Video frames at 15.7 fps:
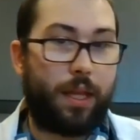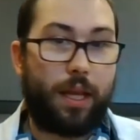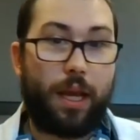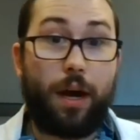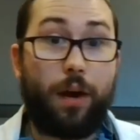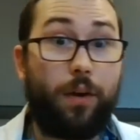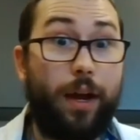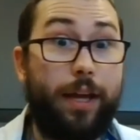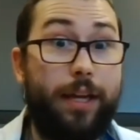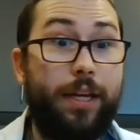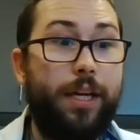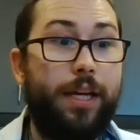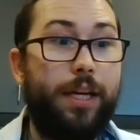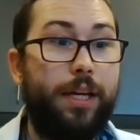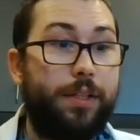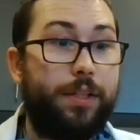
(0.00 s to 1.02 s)
All right,
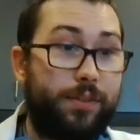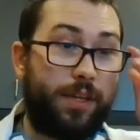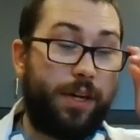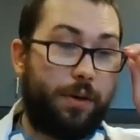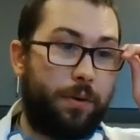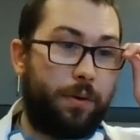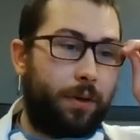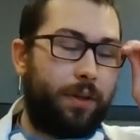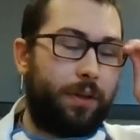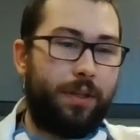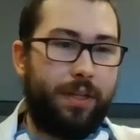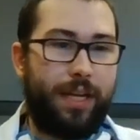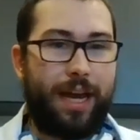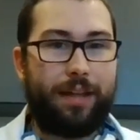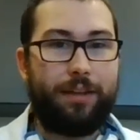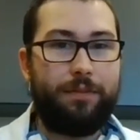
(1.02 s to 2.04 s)
so
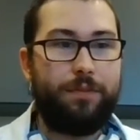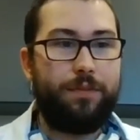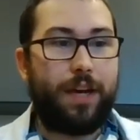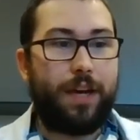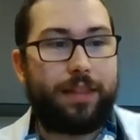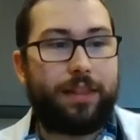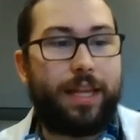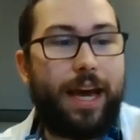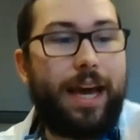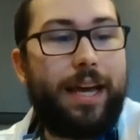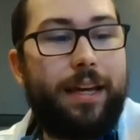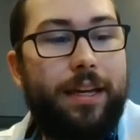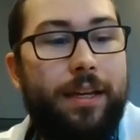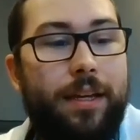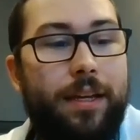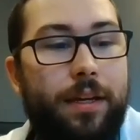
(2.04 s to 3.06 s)
now that you've got that,
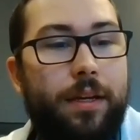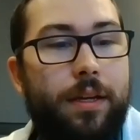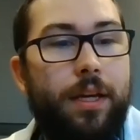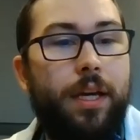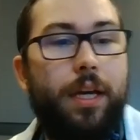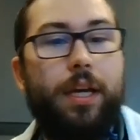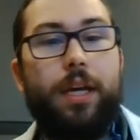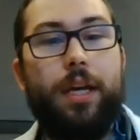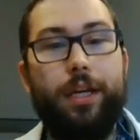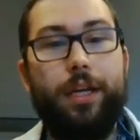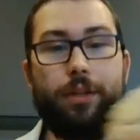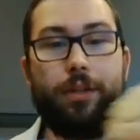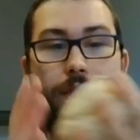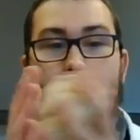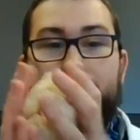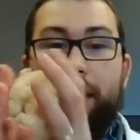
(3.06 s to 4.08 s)
you're
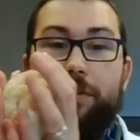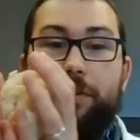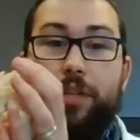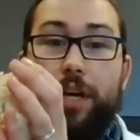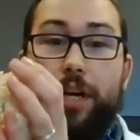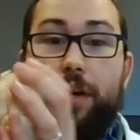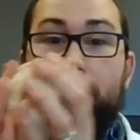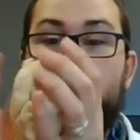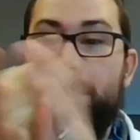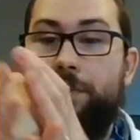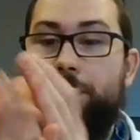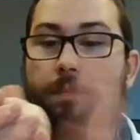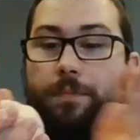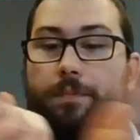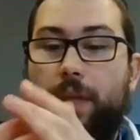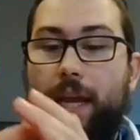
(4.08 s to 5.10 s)
going to take your dough,
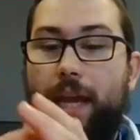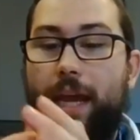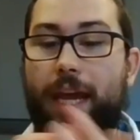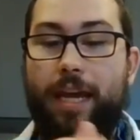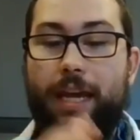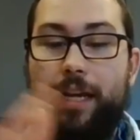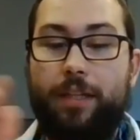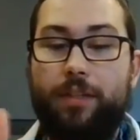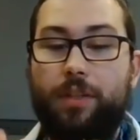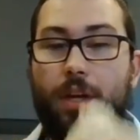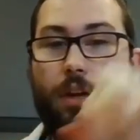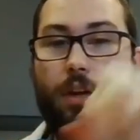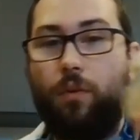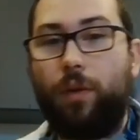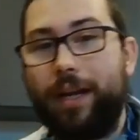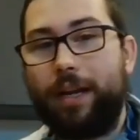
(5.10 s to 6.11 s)
and
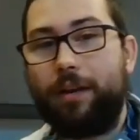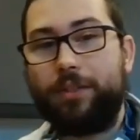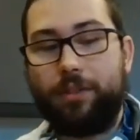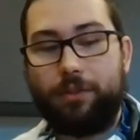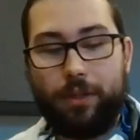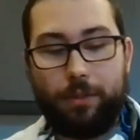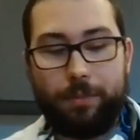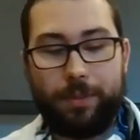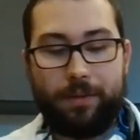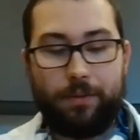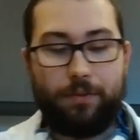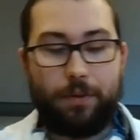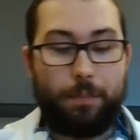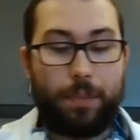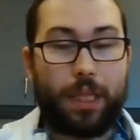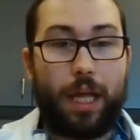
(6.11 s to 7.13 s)
right now it's a little bit of a
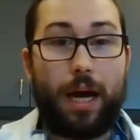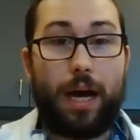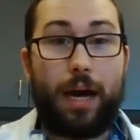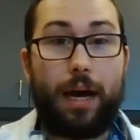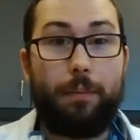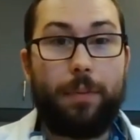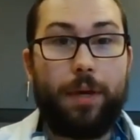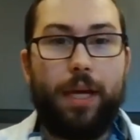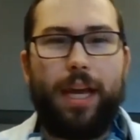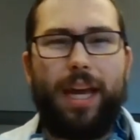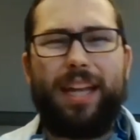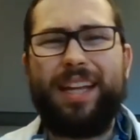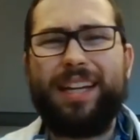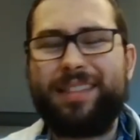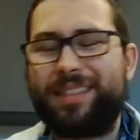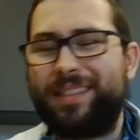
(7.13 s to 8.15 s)
blob, and
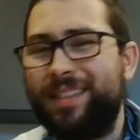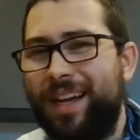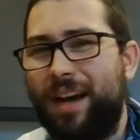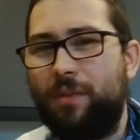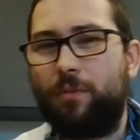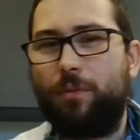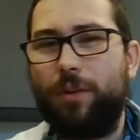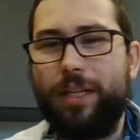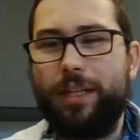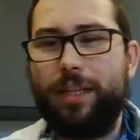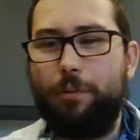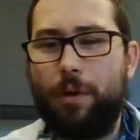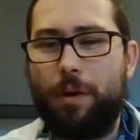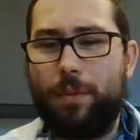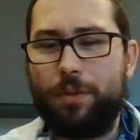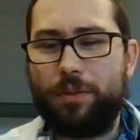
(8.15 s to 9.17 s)
that's not really
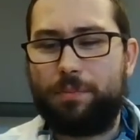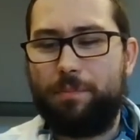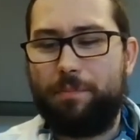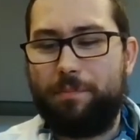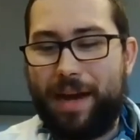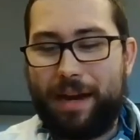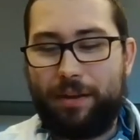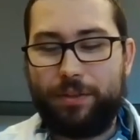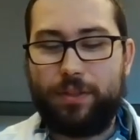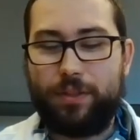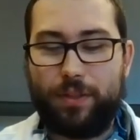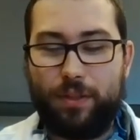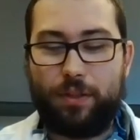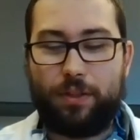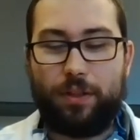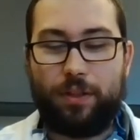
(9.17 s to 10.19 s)
what most mountains
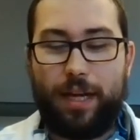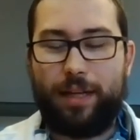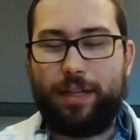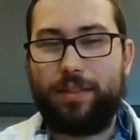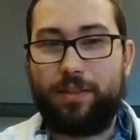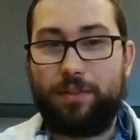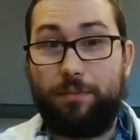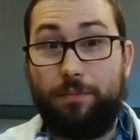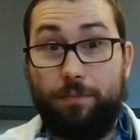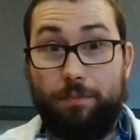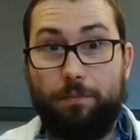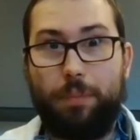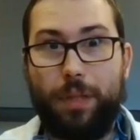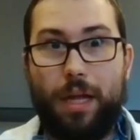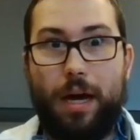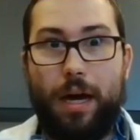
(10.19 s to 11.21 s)
look like, is a
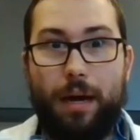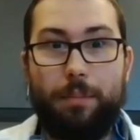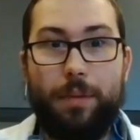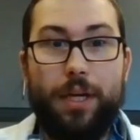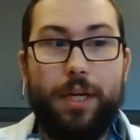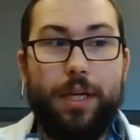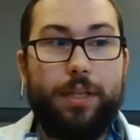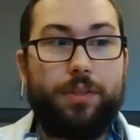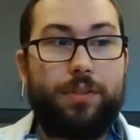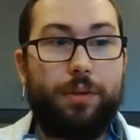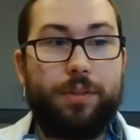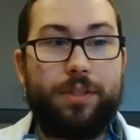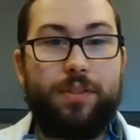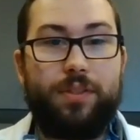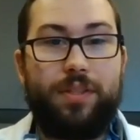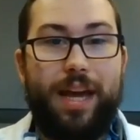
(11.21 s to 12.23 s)
blob. So
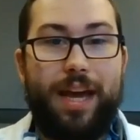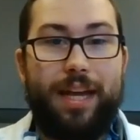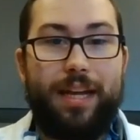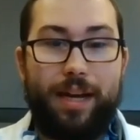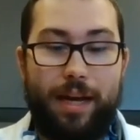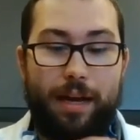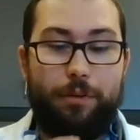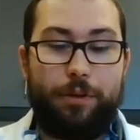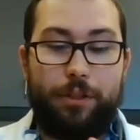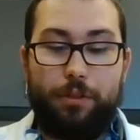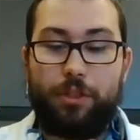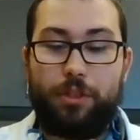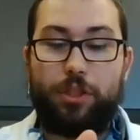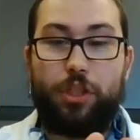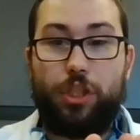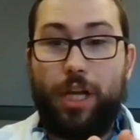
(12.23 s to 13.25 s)
instead, I want you to
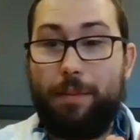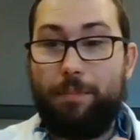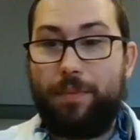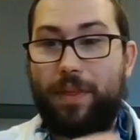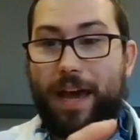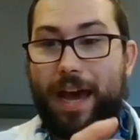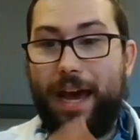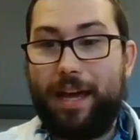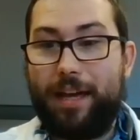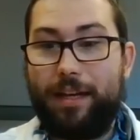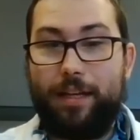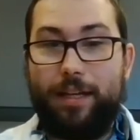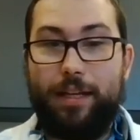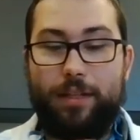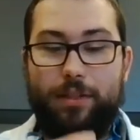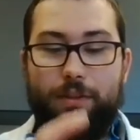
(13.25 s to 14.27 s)
shape that
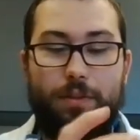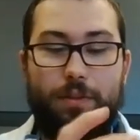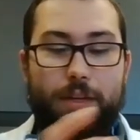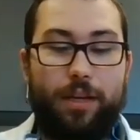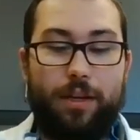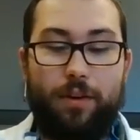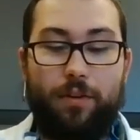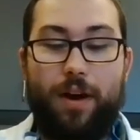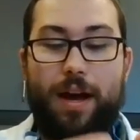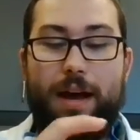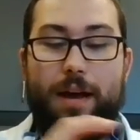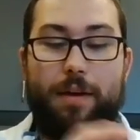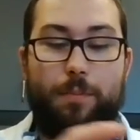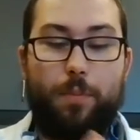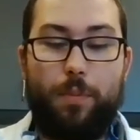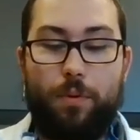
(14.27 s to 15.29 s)
into looking a lot
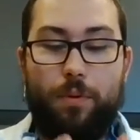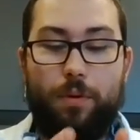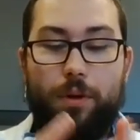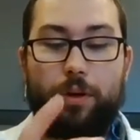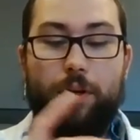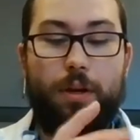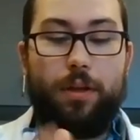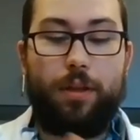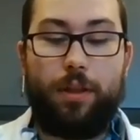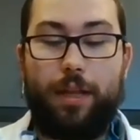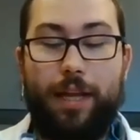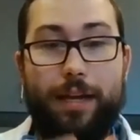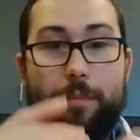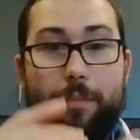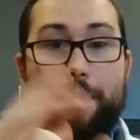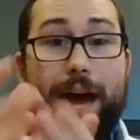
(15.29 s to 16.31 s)
more like
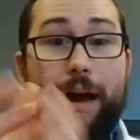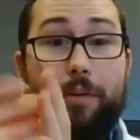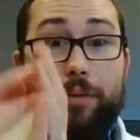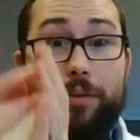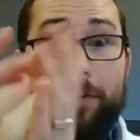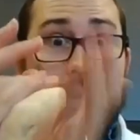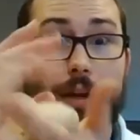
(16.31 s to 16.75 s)
a mountain.